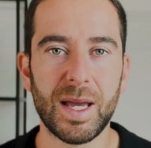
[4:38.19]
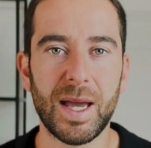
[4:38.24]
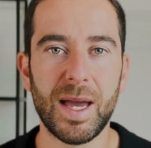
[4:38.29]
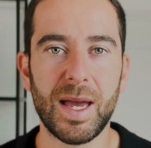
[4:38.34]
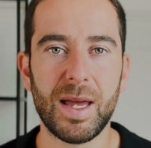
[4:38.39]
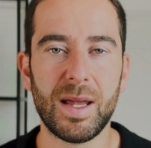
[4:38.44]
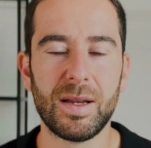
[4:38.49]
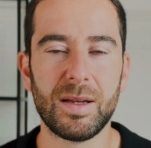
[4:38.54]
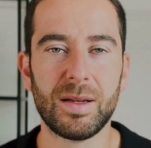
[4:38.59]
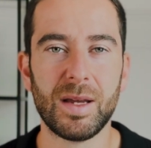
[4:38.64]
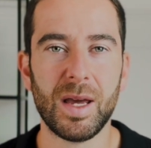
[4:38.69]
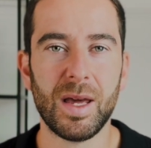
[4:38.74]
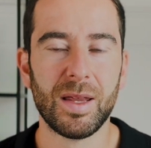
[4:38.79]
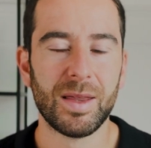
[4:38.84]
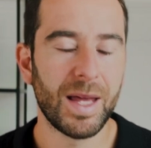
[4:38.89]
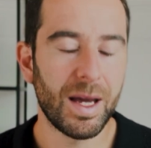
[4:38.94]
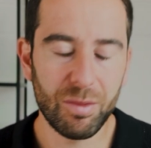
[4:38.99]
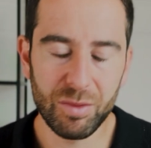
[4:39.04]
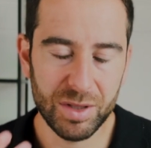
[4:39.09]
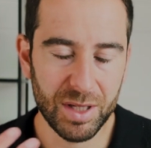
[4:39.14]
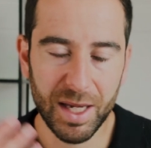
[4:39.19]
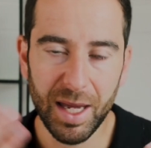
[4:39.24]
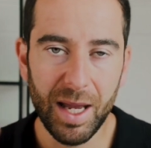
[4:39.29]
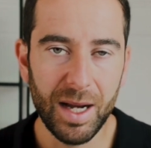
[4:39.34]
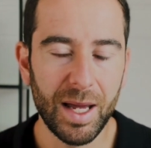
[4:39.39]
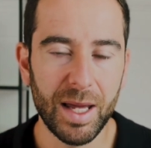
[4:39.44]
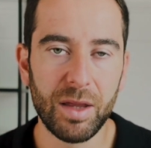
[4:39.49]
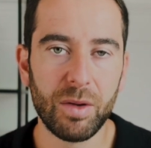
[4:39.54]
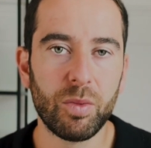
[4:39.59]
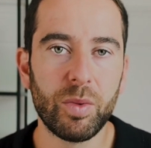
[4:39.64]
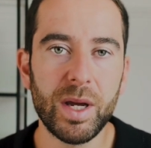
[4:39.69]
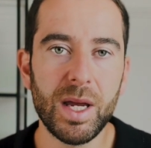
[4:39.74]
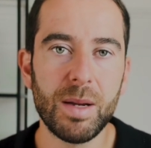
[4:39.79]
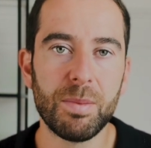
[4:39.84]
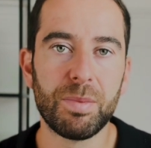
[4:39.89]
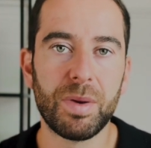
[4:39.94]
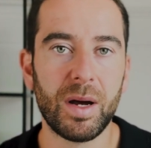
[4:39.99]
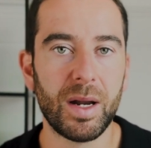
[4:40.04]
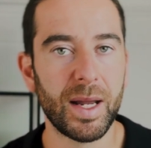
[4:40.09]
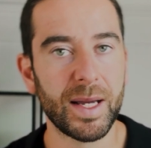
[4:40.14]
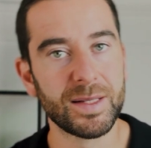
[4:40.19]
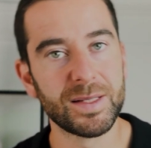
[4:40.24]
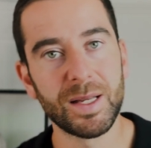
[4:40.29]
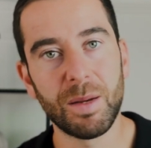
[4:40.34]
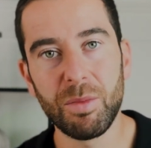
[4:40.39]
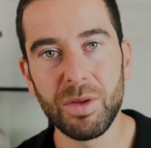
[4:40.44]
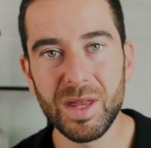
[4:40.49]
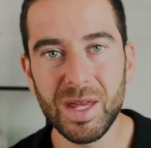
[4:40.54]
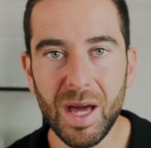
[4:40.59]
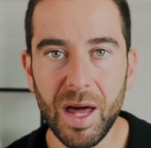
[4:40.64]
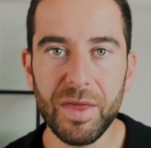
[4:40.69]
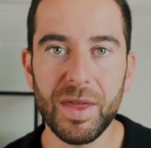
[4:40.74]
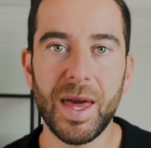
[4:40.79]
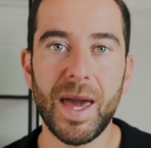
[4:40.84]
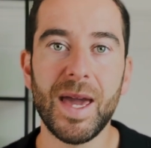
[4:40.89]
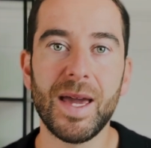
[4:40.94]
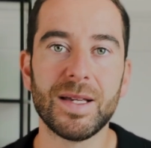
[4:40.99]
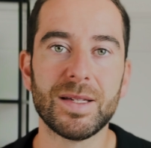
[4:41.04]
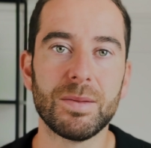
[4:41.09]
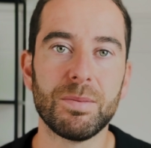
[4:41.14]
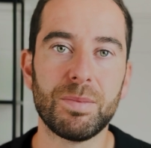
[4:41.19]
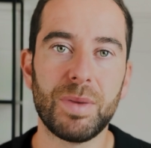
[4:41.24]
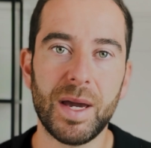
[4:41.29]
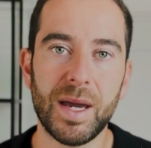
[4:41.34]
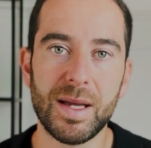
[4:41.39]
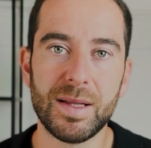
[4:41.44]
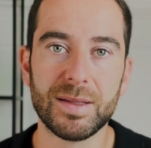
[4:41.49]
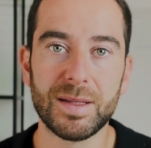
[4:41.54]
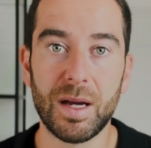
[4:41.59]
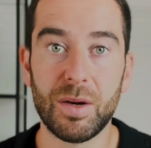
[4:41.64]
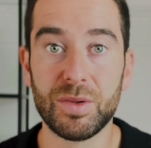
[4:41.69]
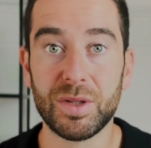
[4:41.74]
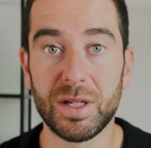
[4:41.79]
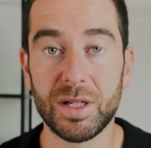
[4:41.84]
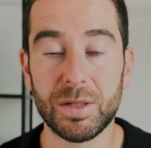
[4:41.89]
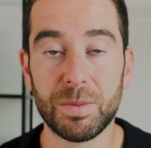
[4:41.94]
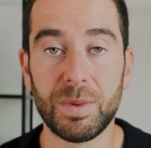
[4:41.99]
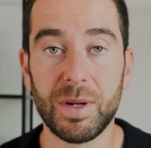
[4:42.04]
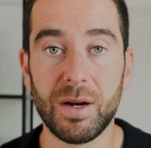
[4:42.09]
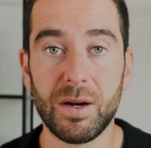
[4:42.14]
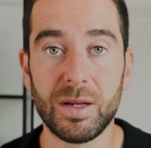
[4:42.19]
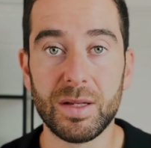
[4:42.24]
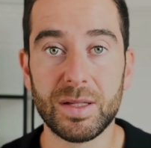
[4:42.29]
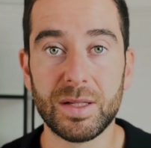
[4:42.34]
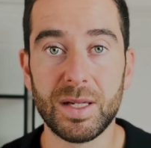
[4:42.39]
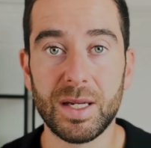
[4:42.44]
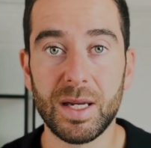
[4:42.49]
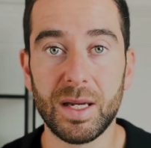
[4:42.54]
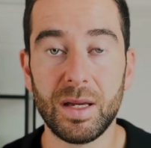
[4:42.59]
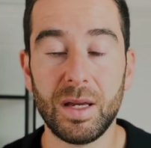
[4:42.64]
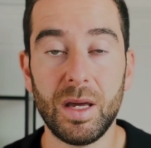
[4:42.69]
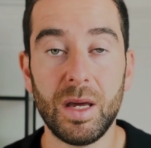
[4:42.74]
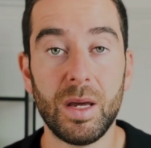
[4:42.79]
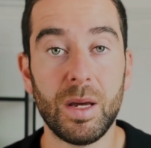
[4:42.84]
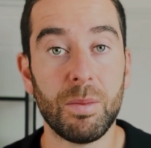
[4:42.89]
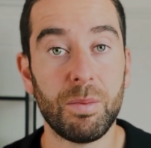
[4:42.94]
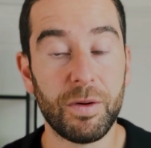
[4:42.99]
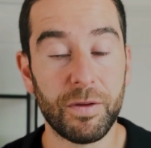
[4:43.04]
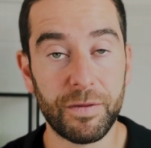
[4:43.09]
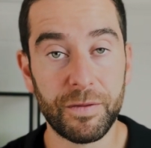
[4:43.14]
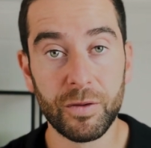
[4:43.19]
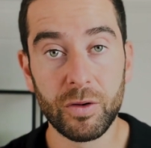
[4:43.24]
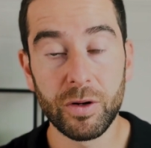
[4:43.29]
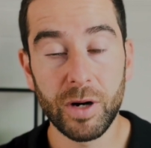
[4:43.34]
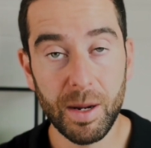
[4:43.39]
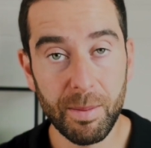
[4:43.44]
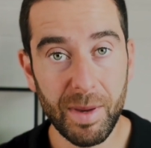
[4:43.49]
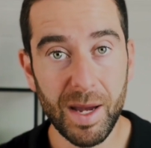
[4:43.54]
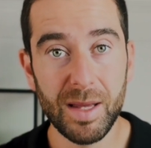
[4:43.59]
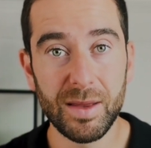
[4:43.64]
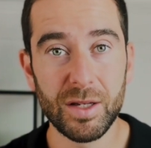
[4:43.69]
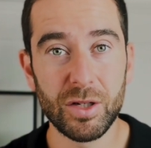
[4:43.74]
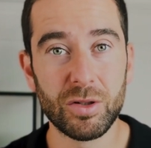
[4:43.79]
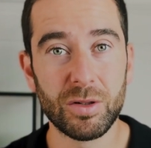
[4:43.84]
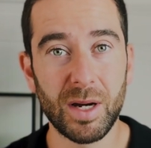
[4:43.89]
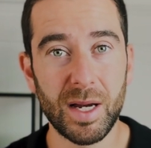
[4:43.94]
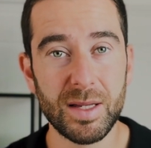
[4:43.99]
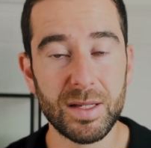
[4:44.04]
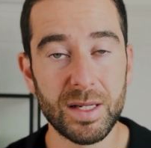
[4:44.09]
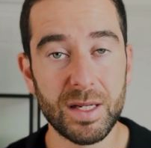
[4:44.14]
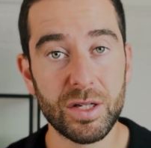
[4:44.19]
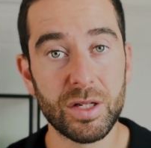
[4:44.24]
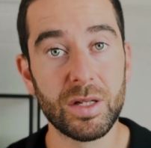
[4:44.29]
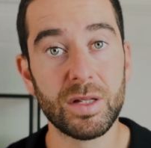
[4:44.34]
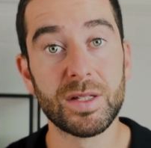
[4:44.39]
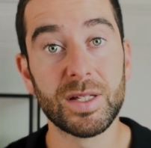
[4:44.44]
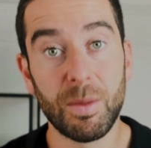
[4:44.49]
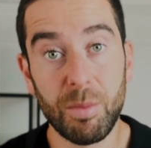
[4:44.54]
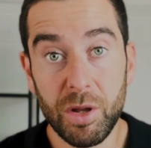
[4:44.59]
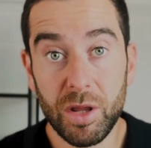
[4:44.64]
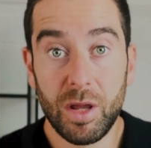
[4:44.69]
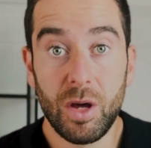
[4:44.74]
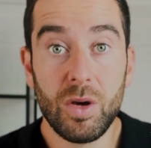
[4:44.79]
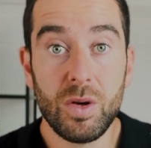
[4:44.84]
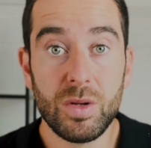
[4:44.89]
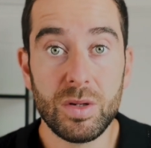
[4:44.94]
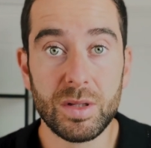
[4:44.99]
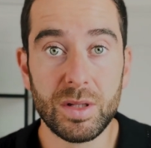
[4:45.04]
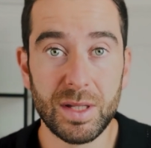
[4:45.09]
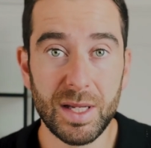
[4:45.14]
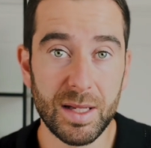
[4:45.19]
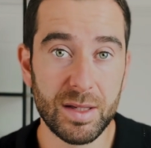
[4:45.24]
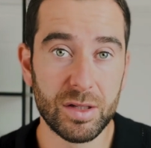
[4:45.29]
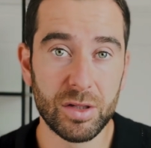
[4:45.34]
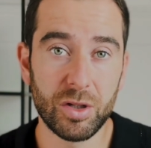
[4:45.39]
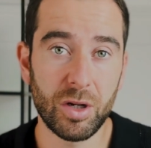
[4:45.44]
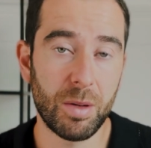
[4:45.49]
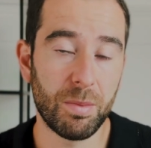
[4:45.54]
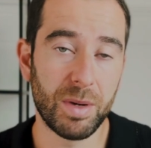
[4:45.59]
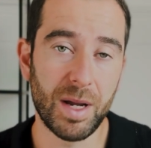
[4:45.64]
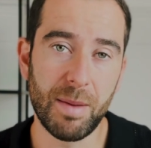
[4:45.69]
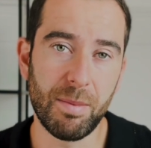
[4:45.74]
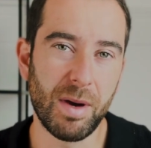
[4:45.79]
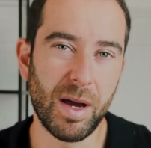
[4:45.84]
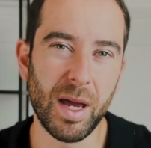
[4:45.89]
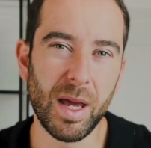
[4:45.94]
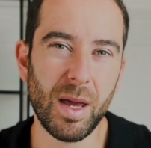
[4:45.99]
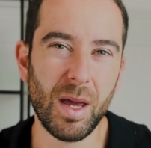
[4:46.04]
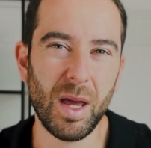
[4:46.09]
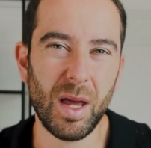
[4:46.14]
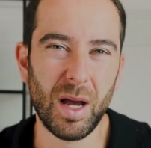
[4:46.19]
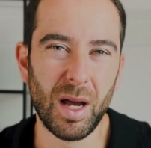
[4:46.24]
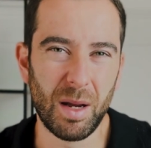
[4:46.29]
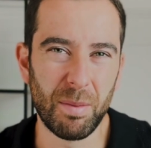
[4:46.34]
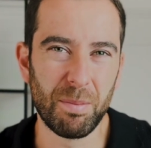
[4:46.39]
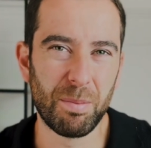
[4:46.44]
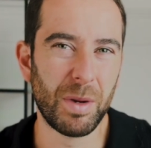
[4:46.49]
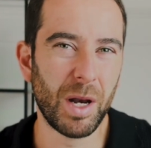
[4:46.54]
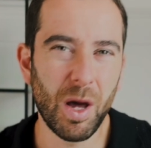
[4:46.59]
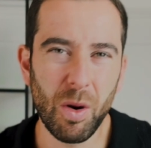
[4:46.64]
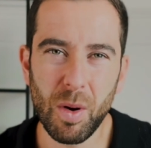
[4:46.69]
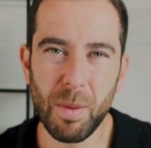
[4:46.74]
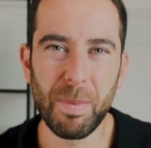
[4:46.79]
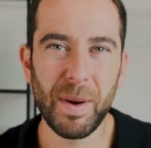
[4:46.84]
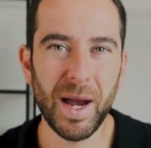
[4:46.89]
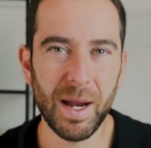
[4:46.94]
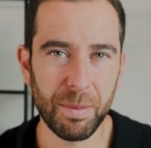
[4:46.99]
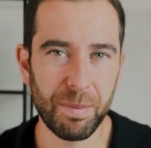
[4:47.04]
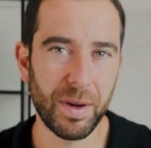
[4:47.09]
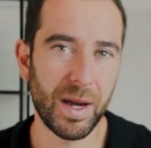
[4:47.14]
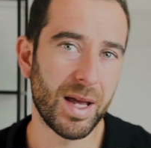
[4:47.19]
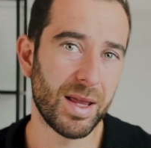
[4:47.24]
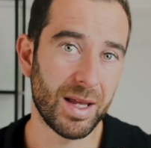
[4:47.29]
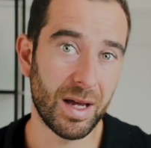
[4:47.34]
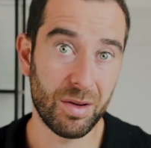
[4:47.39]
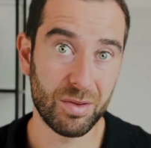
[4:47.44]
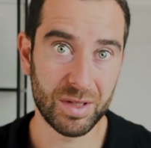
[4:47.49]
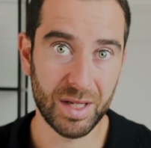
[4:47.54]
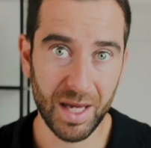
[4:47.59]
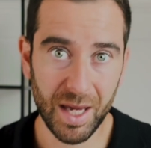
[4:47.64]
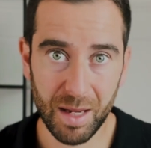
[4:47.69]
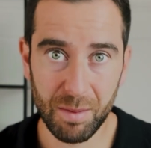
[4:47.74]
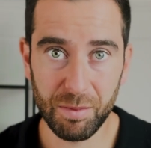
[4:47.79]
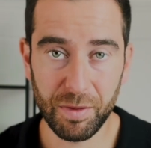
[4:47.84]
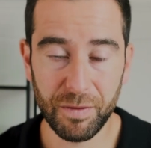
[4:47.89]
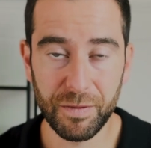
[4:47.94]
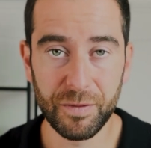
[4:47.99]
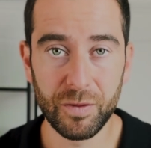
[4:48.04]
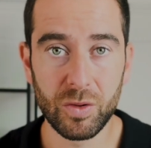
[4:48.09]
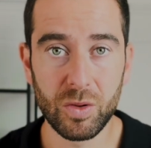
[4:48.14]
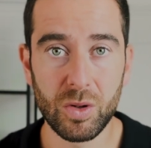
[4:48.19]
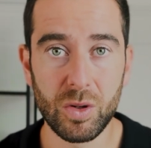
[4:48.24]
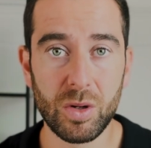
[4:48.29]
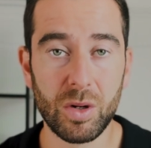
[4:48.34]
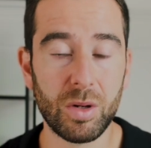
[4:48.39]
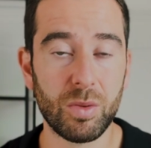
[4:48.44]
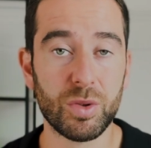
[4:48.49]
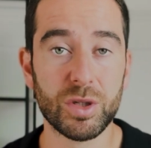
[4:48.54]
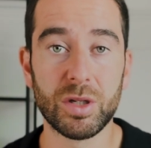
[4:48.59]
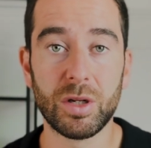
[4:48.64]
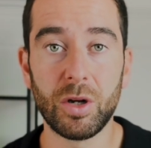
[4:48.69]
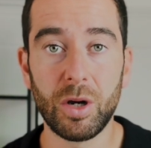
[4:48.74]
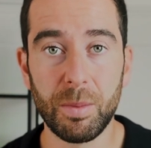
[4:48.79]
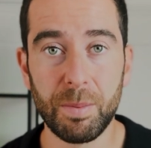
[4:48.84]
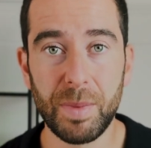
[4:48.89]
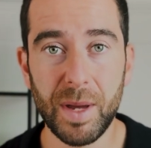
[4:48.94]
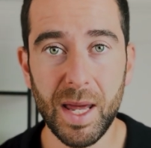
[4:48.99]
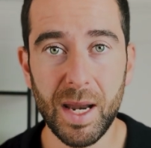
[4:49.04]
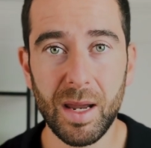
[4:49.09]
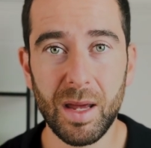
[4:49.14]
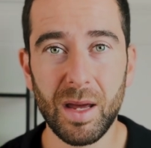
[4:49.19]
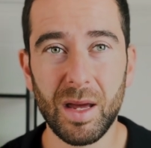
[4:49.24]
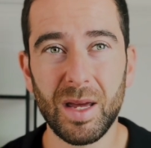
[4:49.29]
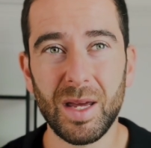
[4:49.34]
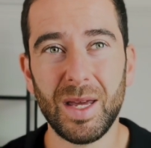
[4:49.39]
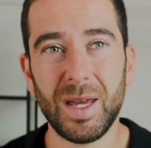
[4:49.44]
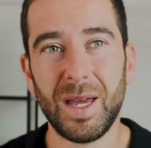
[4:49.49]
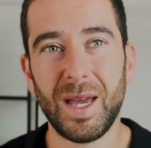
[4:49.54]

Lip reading: And that was, again, like the weird part, like some of the other aches and pains that I was experiencing before I made this transition, some of those did stop. Like my lower back pain that I was getting before was a lot better.